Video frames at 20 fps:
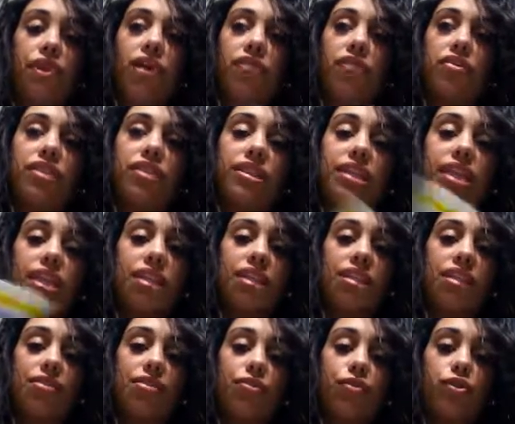every skin is
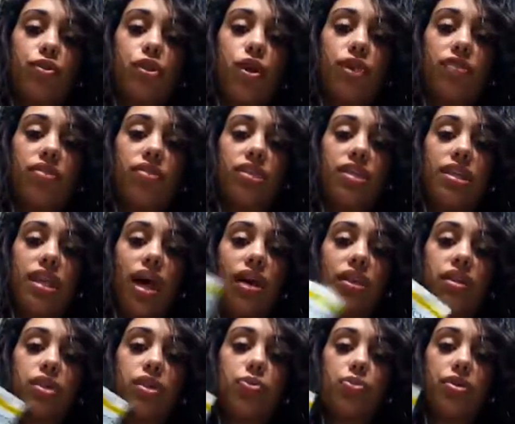different, so you have to see how
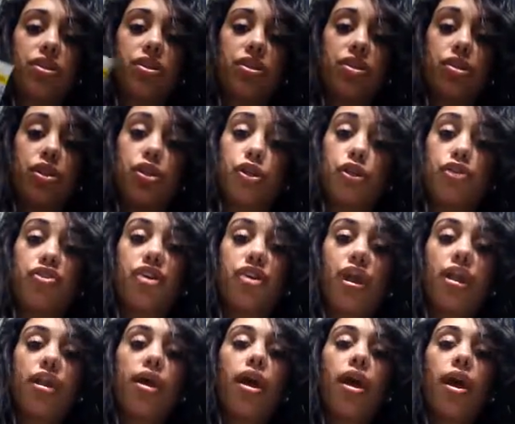this works on your skin.